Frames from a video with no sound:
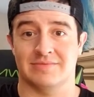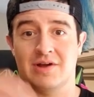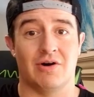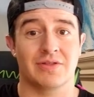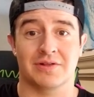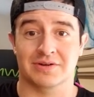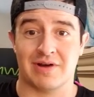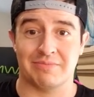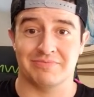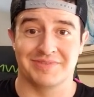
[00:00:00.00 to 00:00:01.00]
all the other
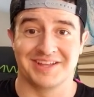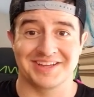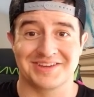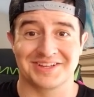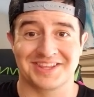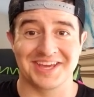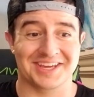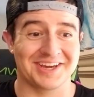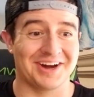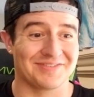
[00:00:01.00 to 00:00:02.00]
crap that you could
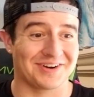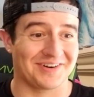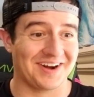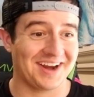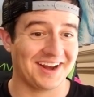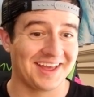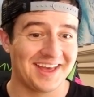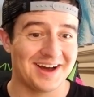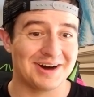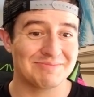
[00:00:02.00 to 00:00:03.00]
think of. All right,
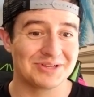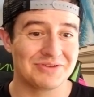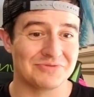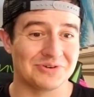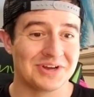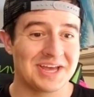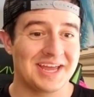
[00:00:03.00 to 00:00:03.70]
unbelievable.